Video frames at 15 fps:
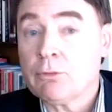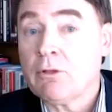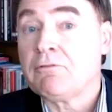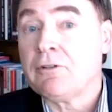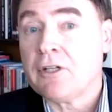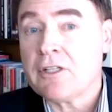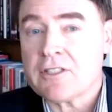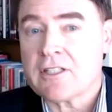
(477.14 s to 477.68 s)
the
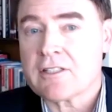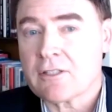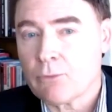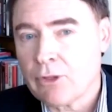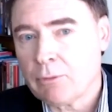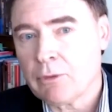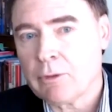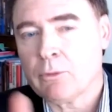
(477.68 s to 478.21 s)
versus, and
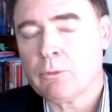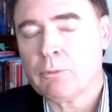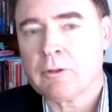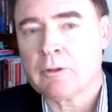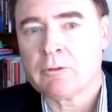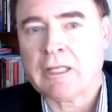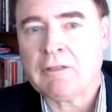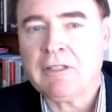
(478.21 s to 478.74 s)

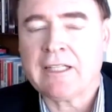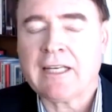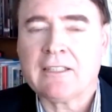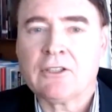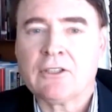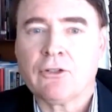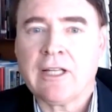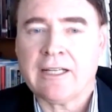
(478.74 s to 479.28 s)
we'll definitely get
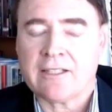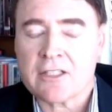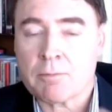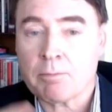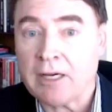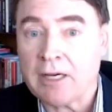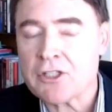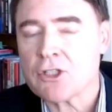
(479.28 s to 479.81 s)
into that, the
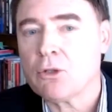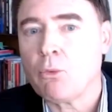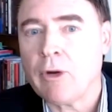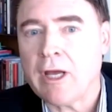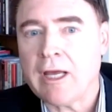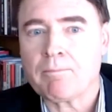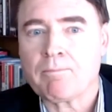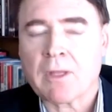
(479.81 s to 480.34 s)
spatial web,